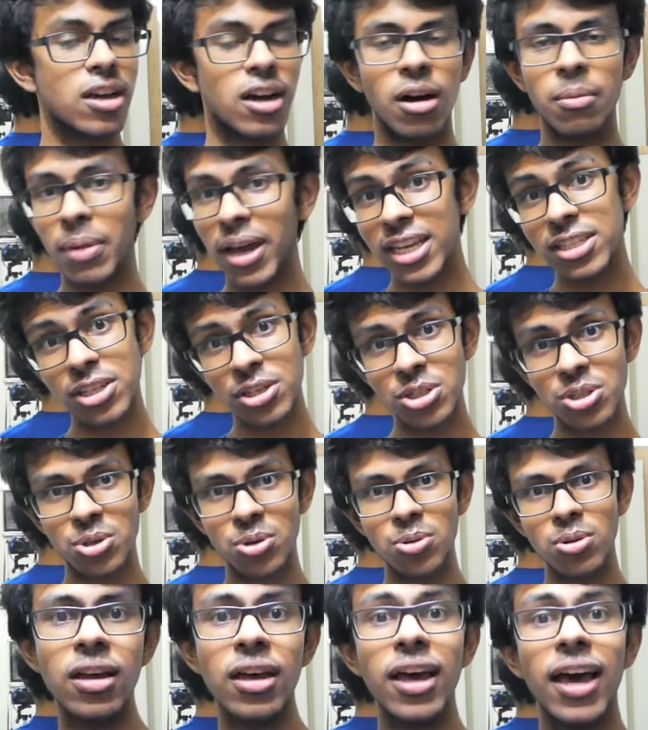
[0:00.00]
Amazing
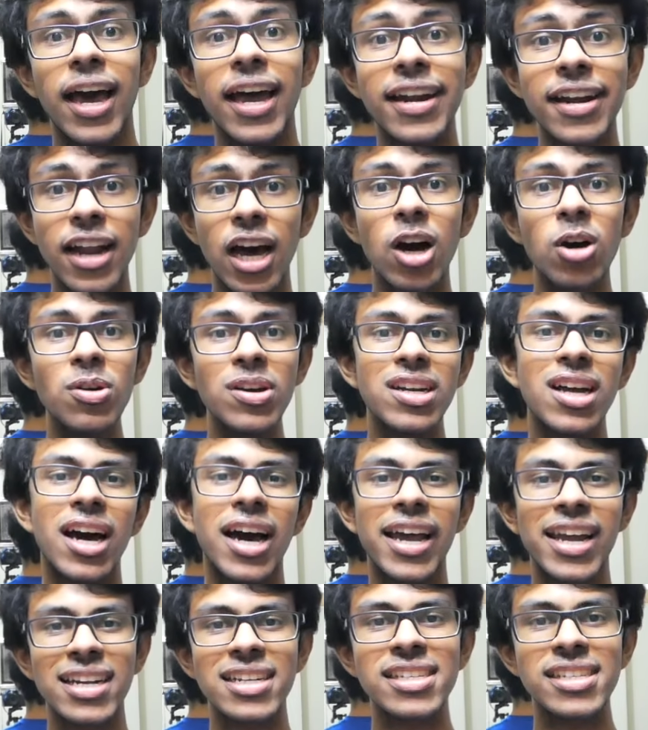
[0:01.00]
school. And now in
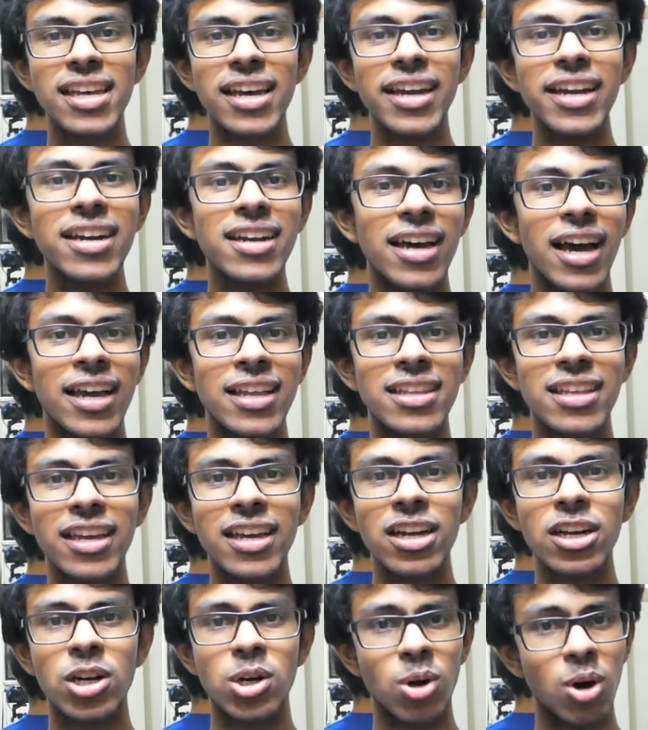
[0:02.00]
hindsight, I
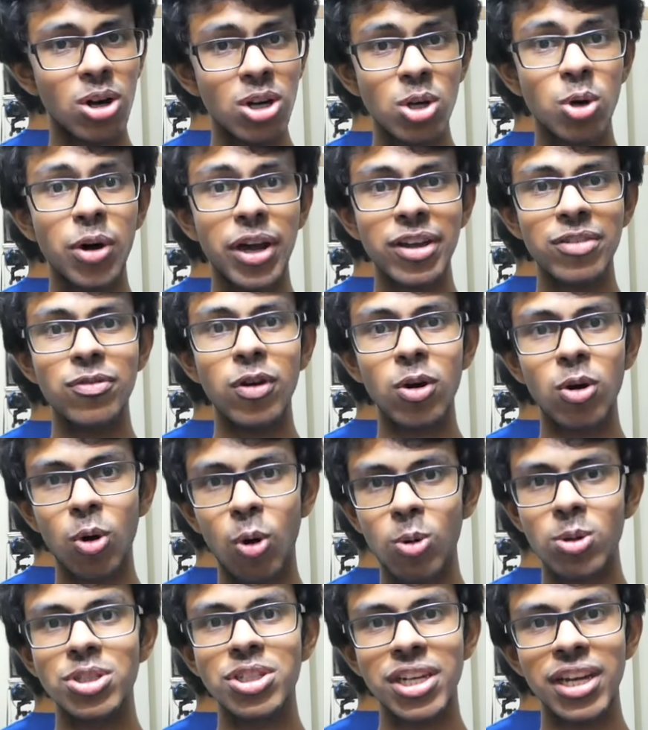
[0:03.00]
think not going for
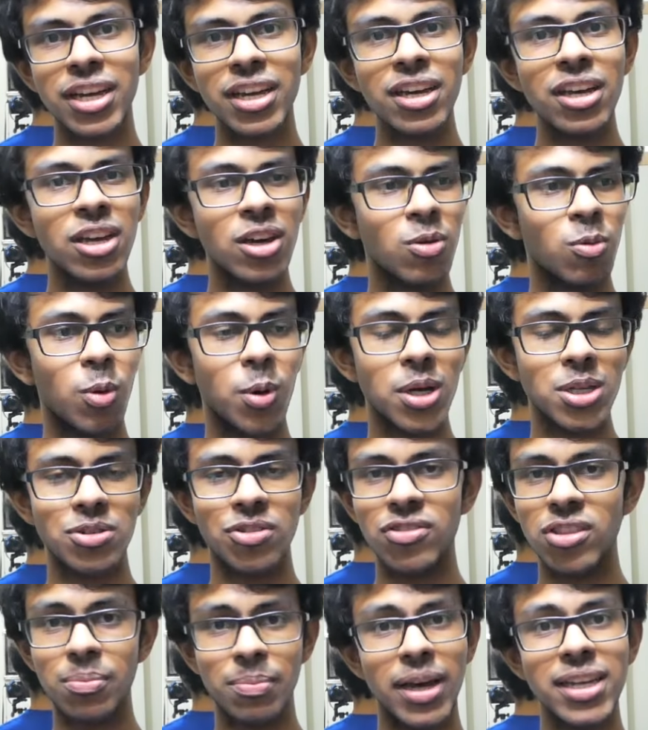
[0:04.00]
coaching was
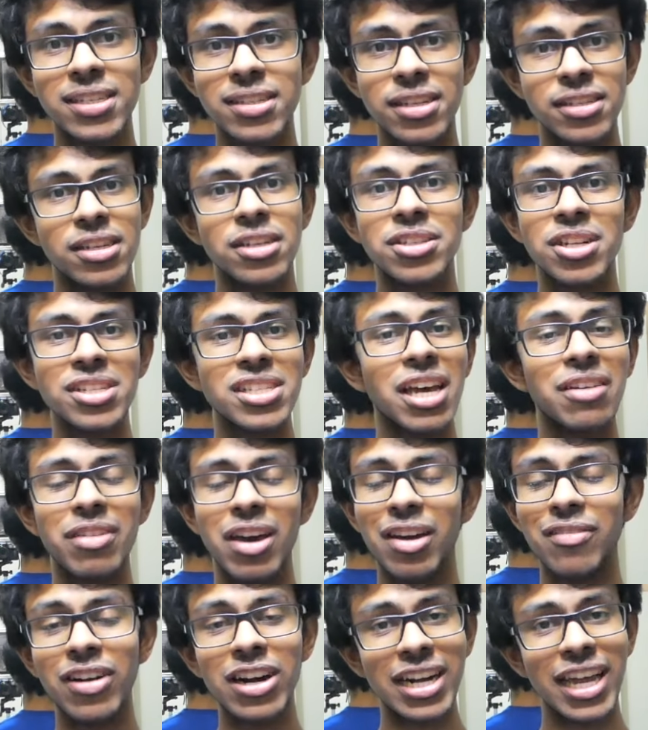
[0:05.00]
one of the best decisions I've
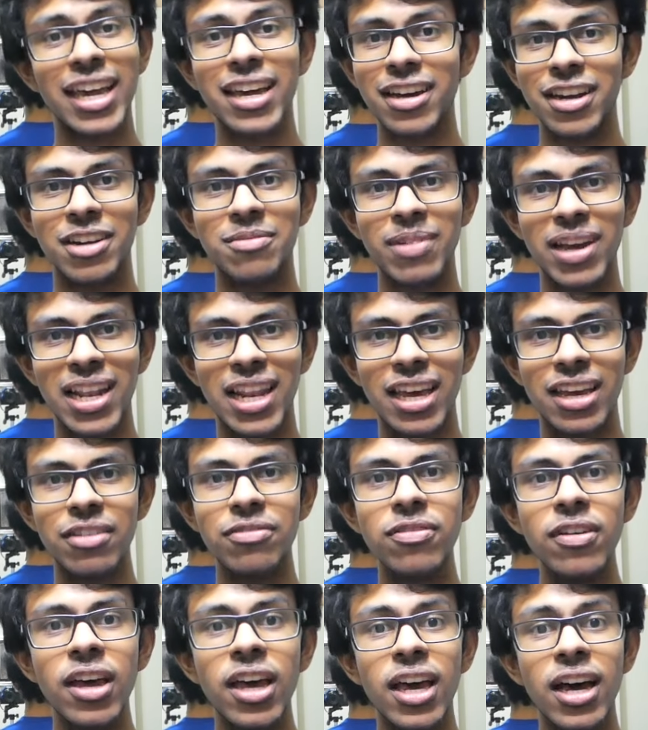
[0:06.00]
ever taken in my life.